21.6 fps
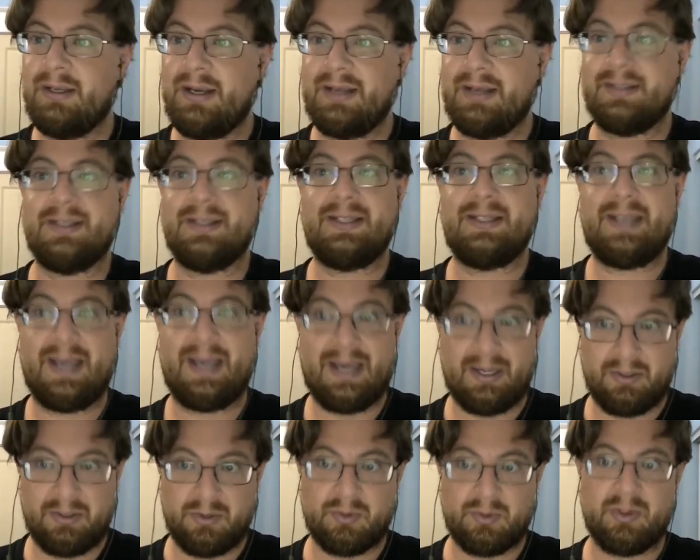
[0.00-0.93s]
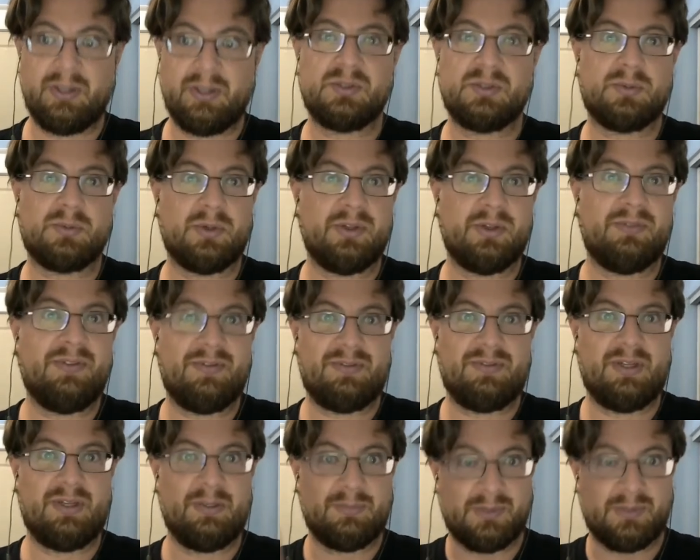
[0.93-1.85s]
And then the category is worth
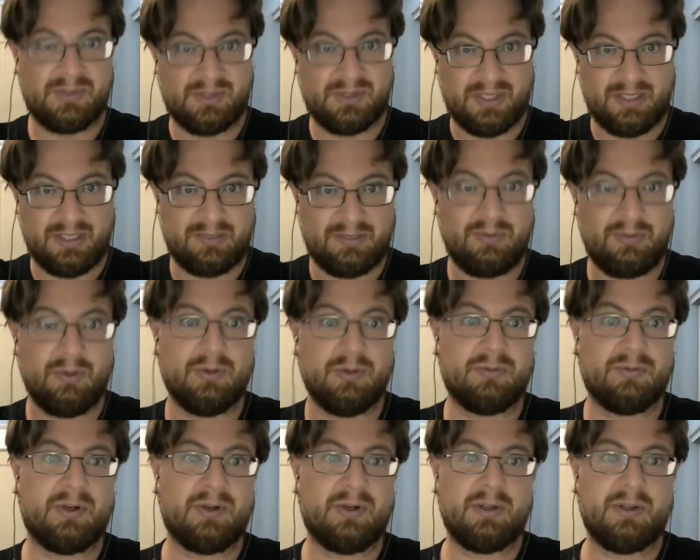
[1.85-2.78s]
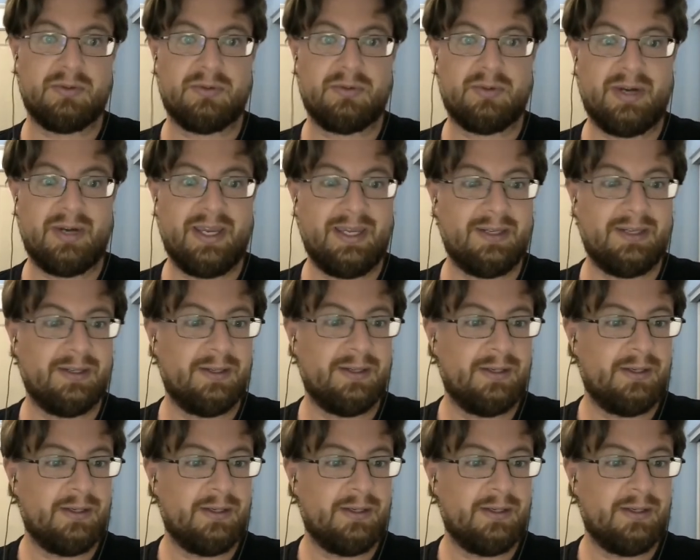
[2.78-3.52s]
15% of the overall grade.